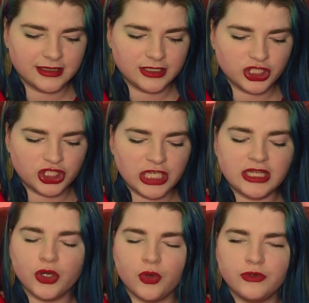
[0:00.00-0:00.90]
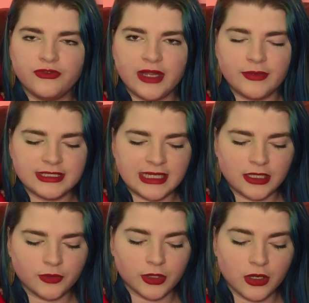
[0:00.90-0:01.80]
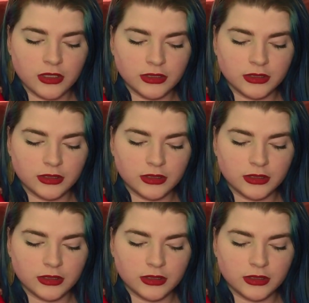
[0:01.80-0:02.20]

she and the old flower seller were gone.